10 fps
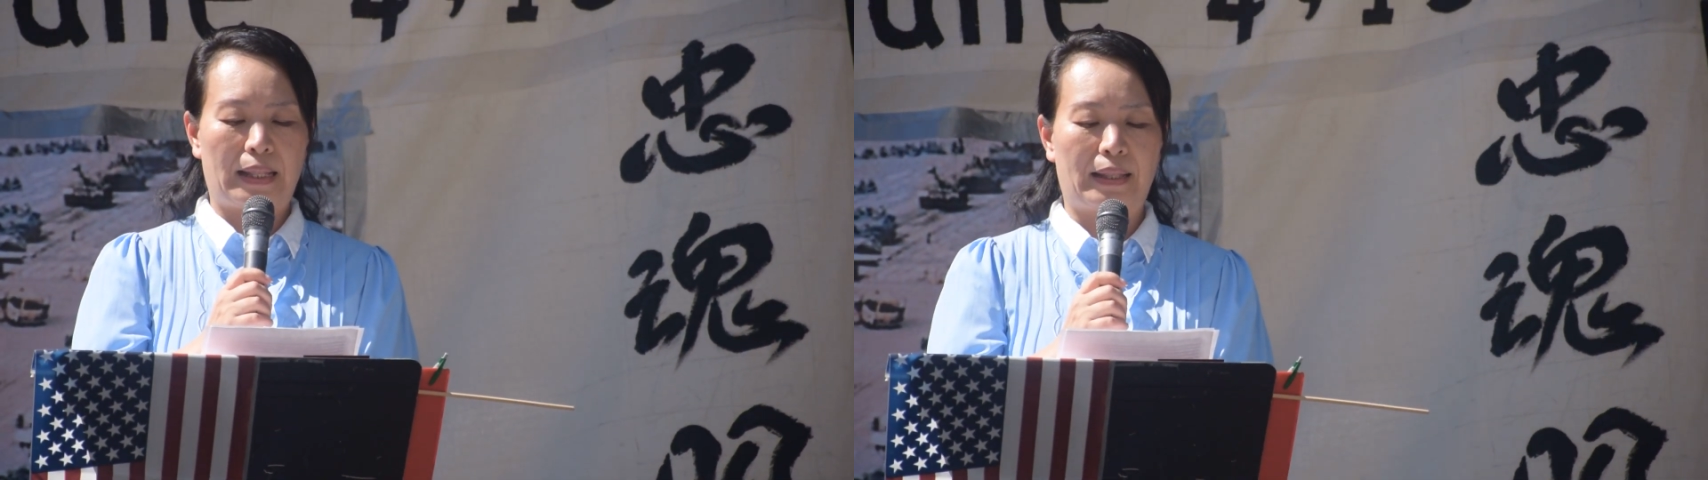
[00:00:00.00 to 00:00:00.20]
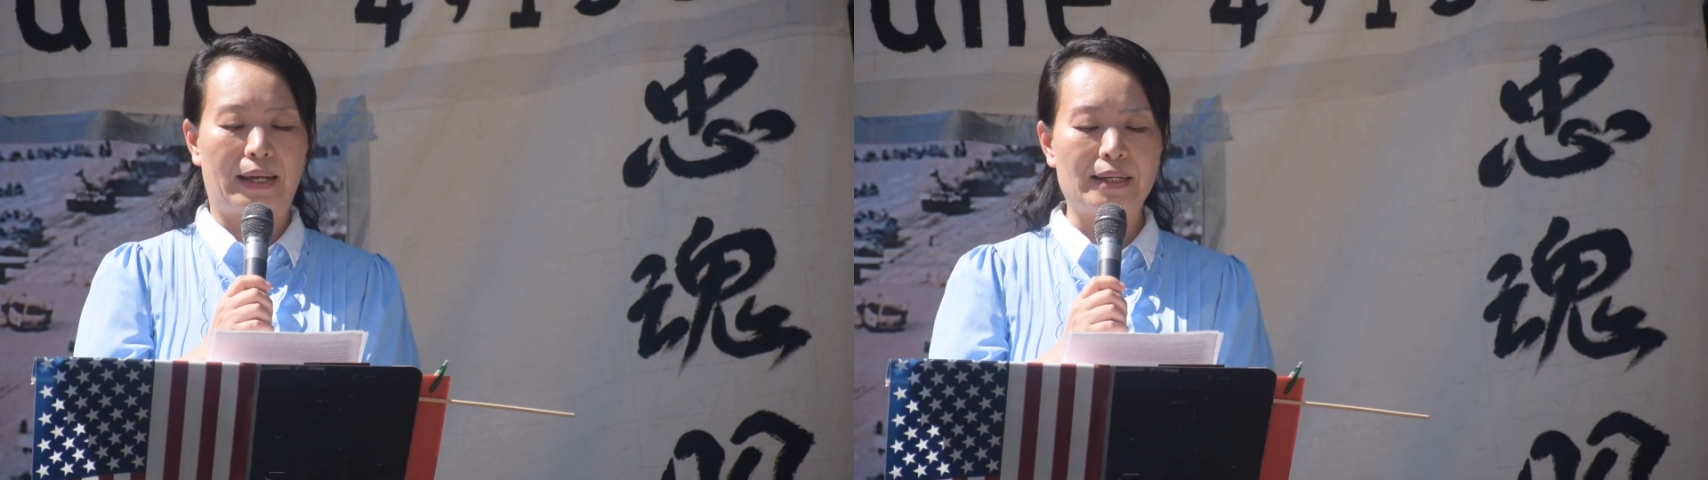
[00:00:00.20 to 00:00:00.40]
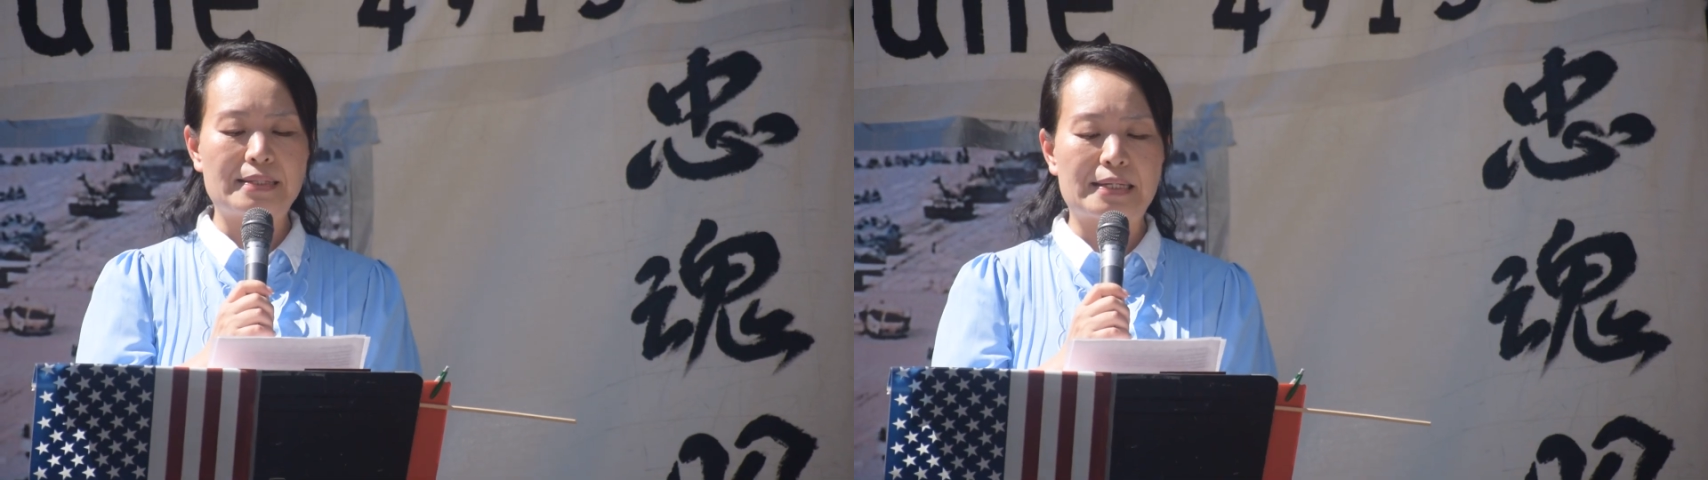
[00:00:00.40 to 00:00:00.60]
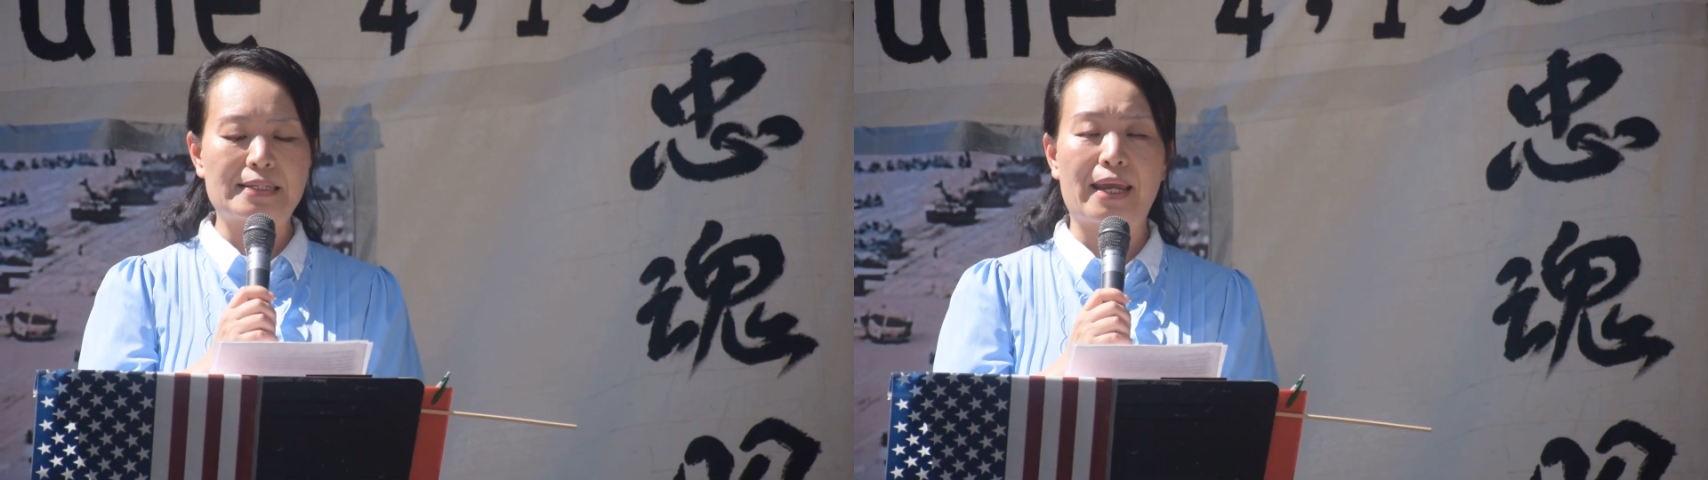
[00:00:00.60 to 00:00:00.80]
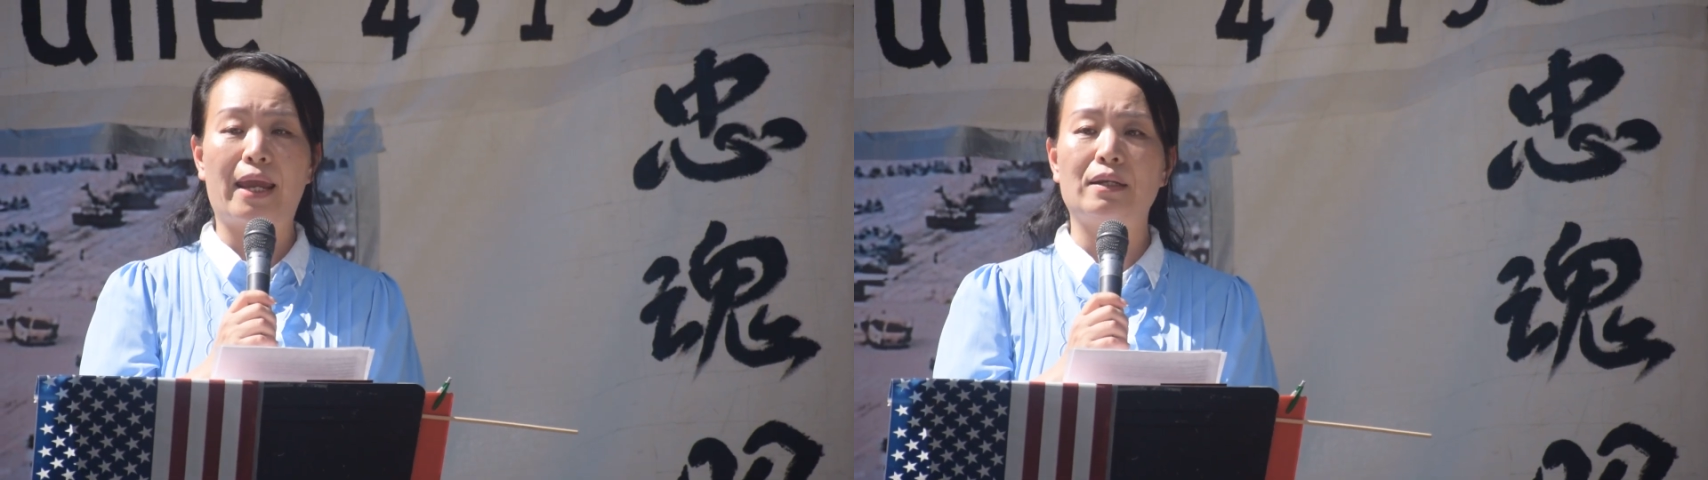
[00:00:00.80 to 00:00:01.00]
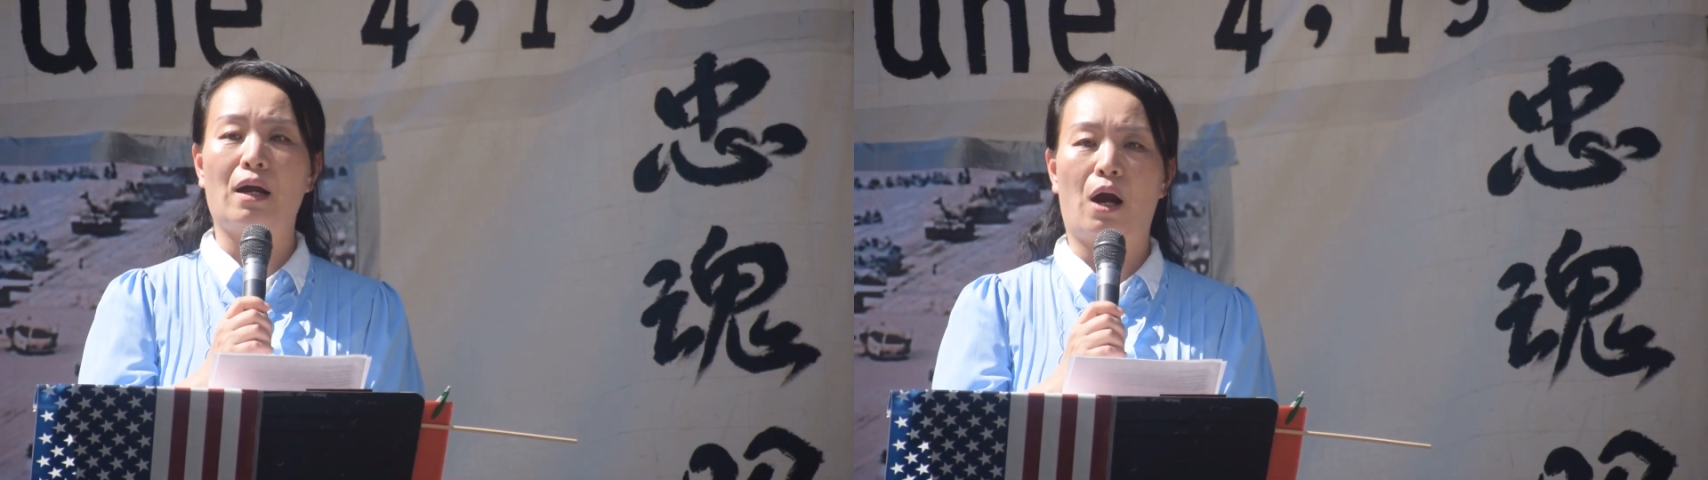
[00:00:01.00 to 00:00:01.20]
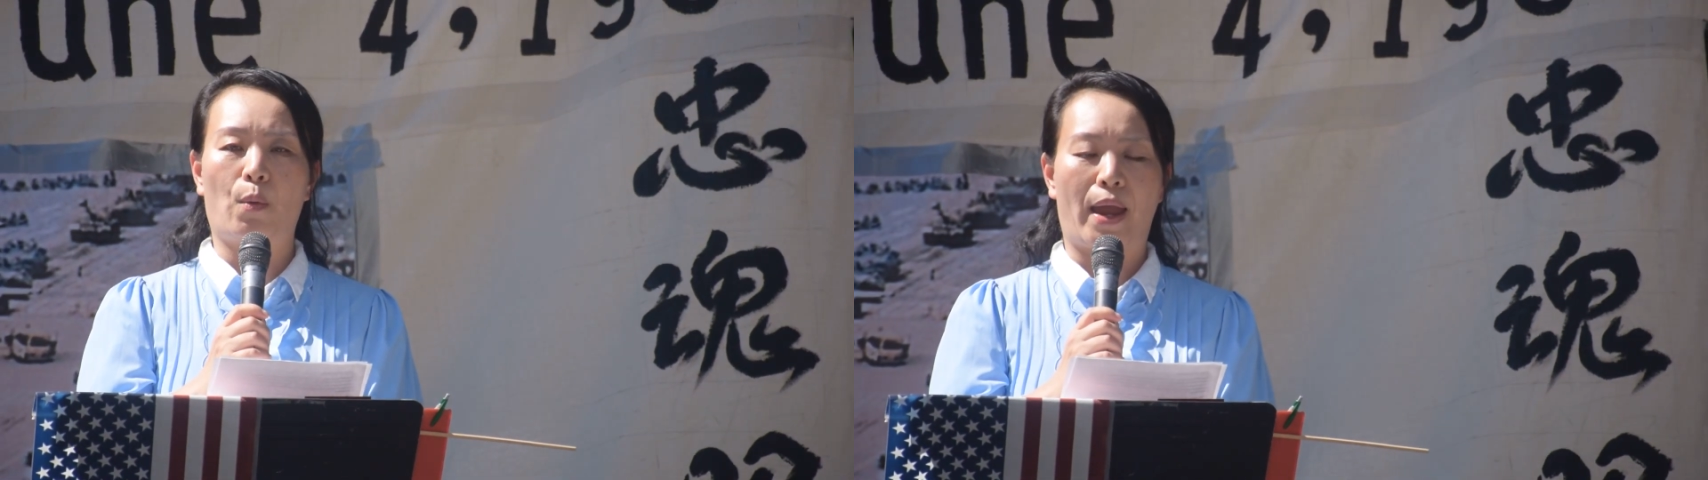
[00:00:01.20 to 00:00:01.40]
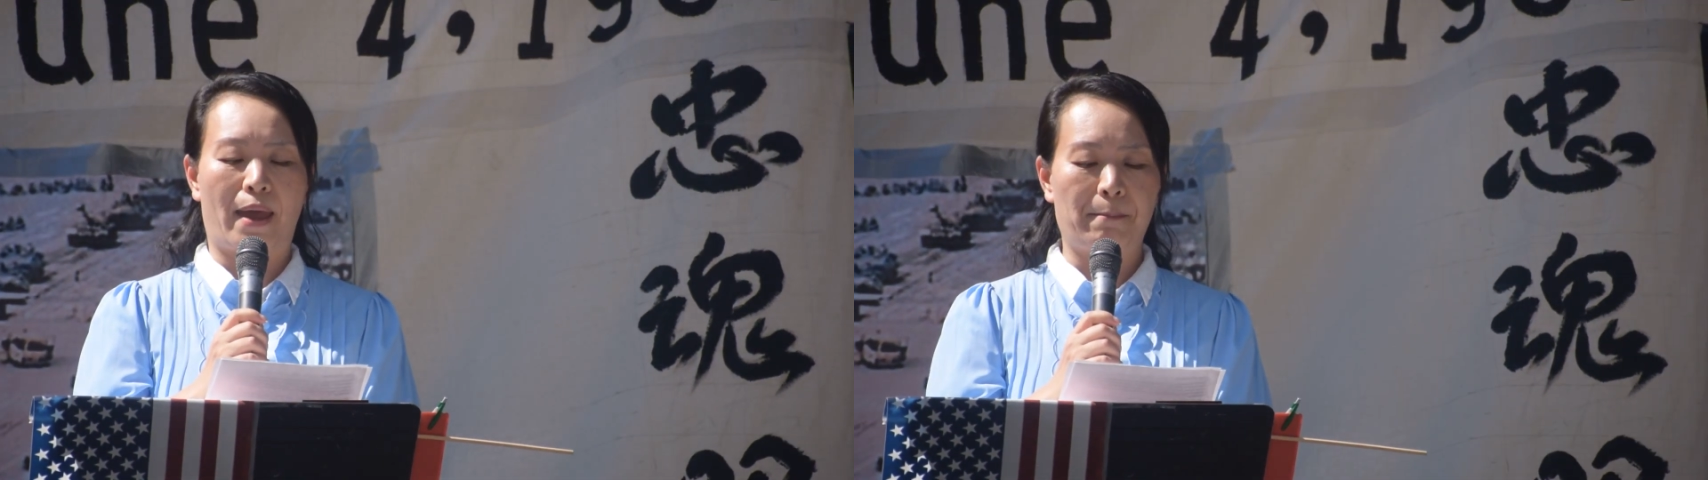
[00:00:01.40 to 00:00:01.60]
Let us extend
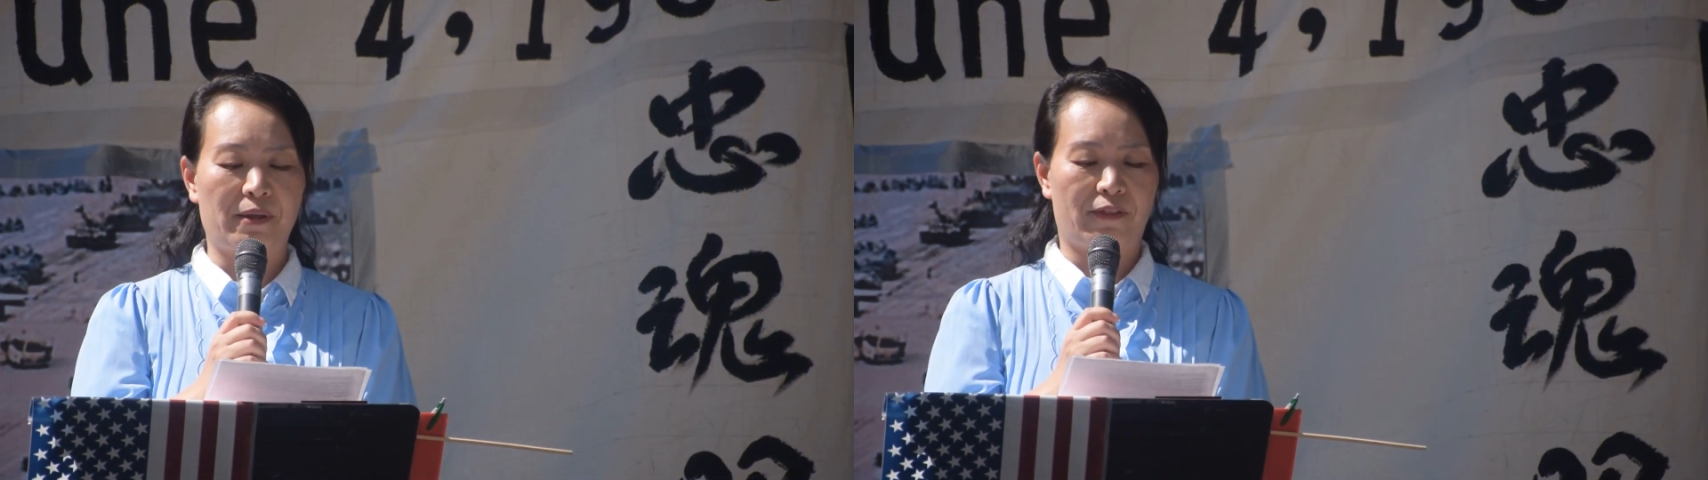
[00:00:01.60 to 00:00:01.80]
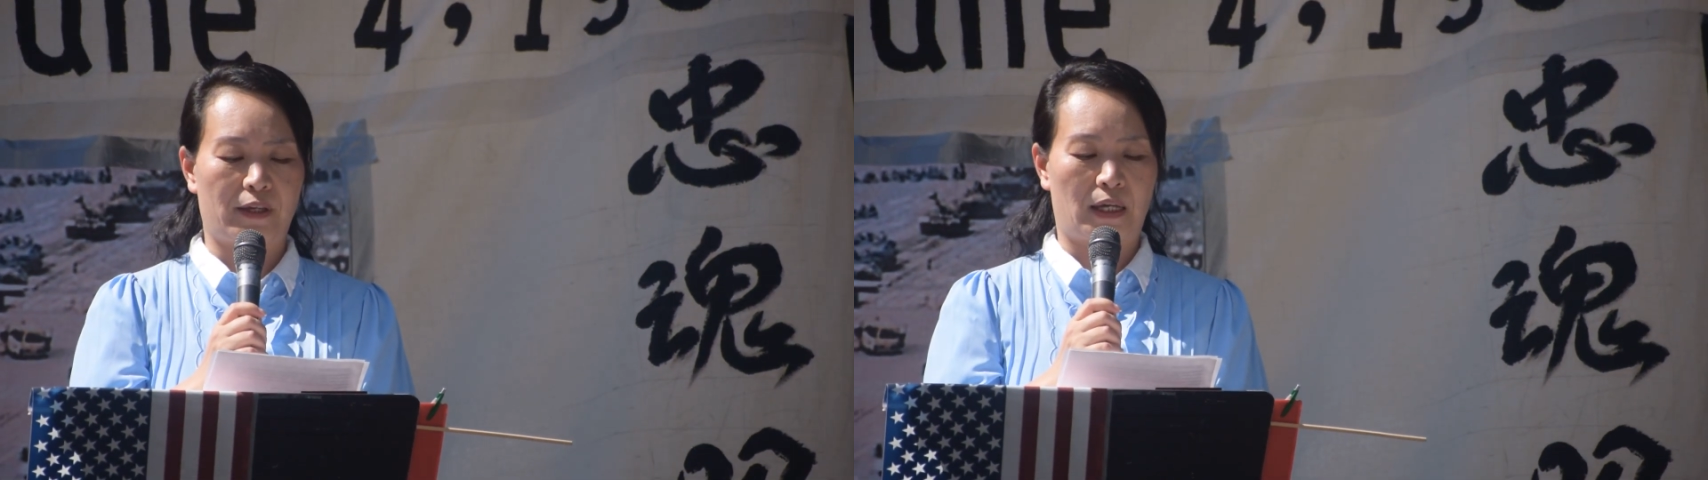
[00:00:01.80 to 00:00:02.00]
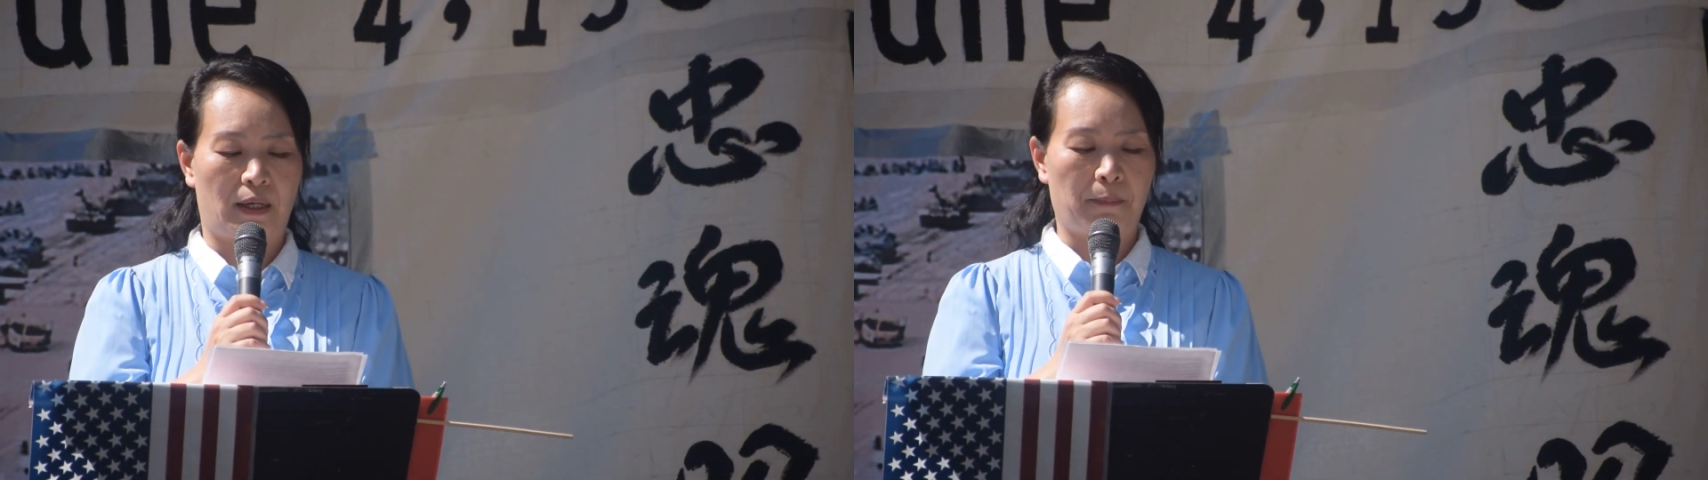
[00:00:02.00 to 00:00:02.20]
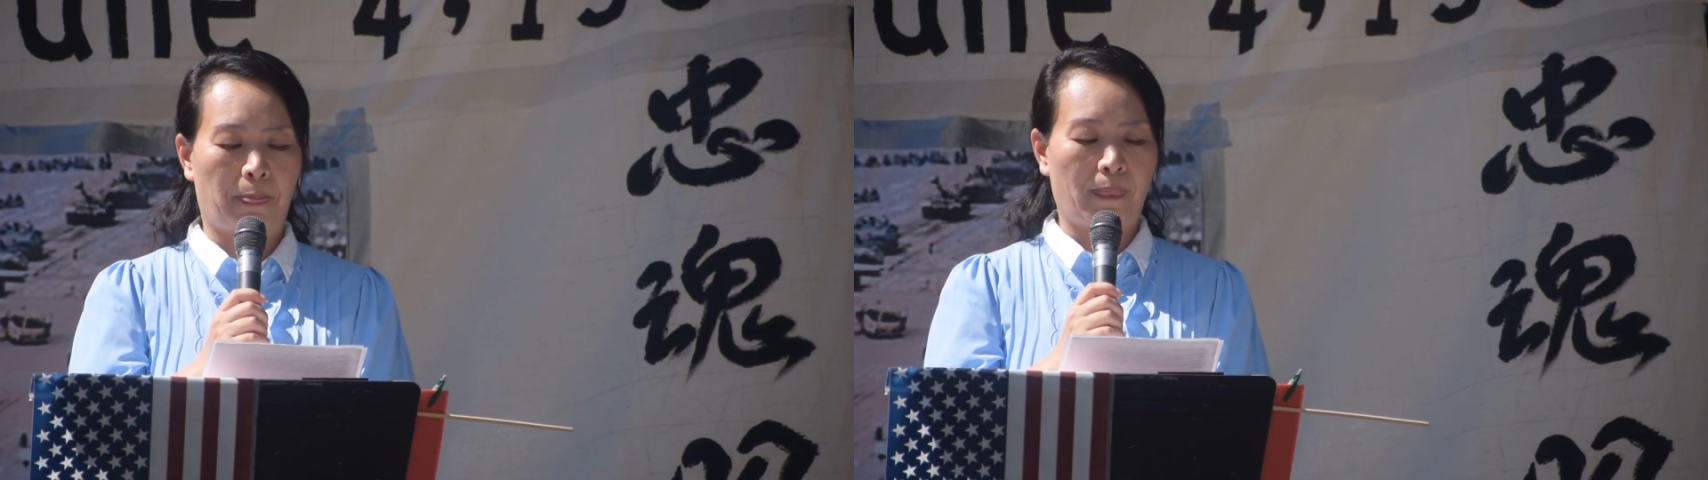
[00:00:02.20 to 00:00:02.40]
our empathy